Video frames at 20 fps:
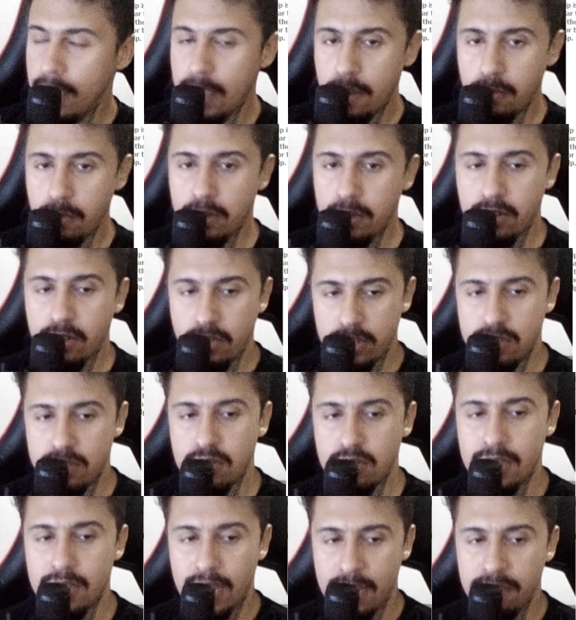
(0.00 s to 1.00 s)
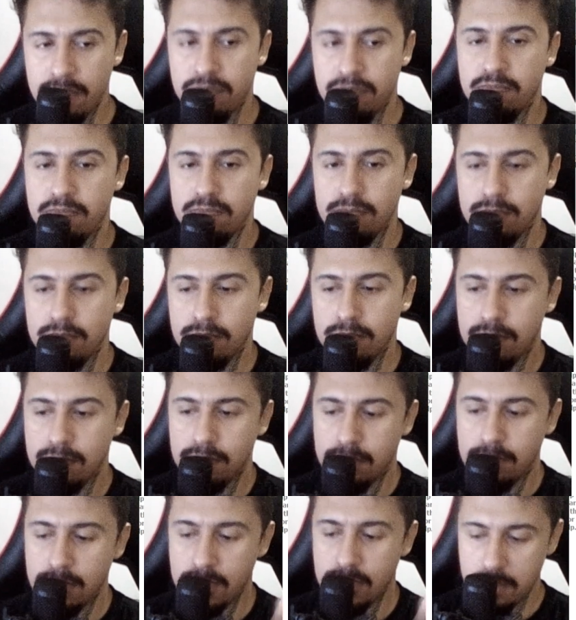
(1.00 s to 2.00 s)
we're going to dive
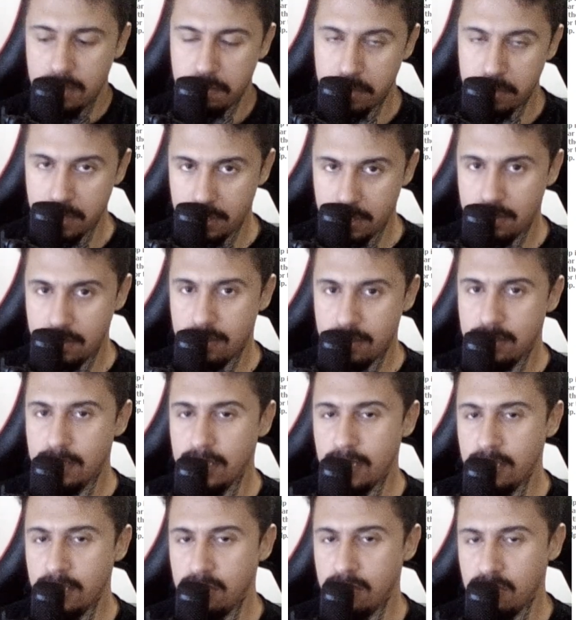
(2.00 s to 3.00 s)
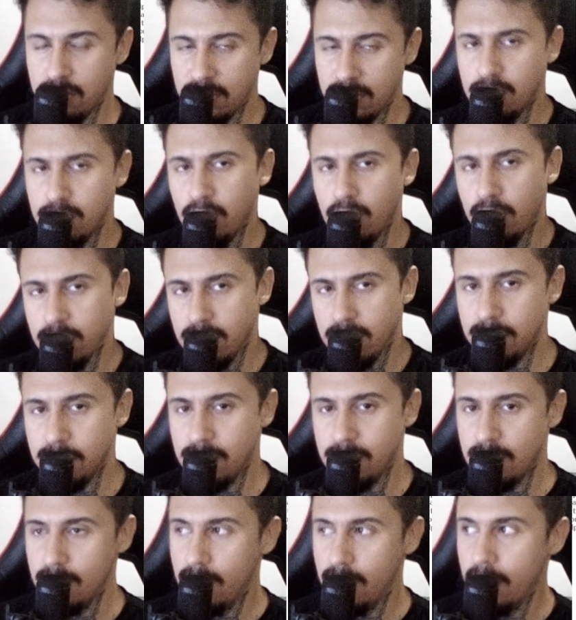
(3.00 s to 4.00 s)
deeper into these
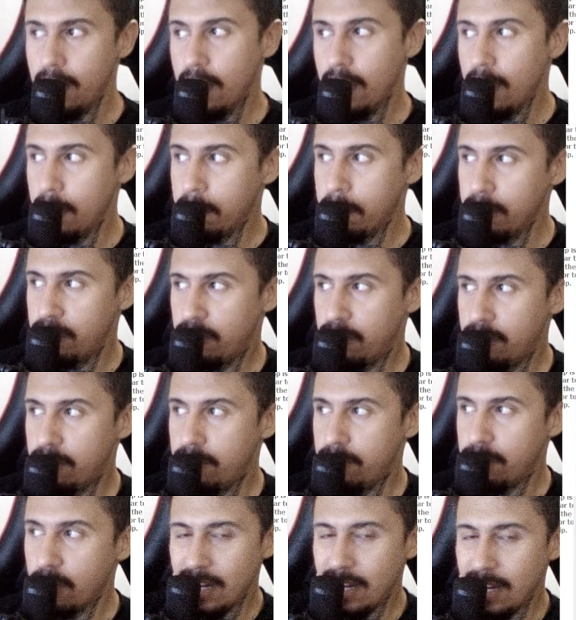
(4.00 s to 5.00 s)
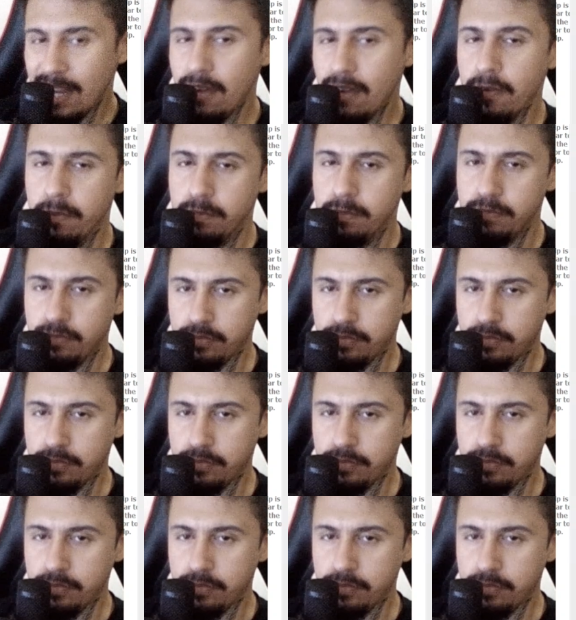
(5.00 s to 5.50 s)
concepts. But for now,